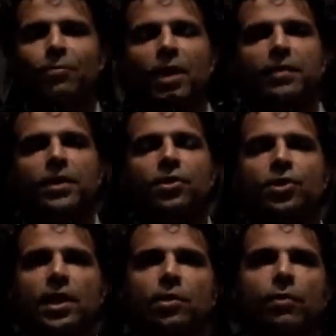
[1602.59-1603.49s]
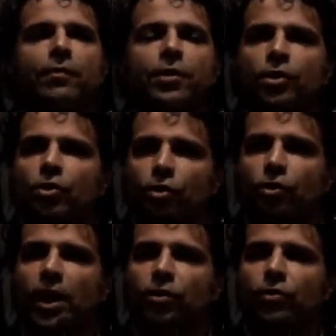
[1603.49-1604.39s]
We had to understand the refugee
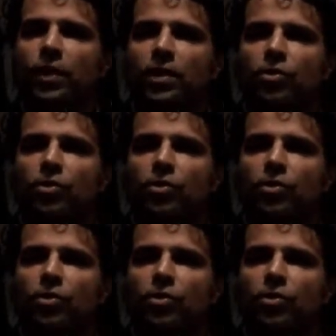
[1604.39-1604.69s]
trajectory.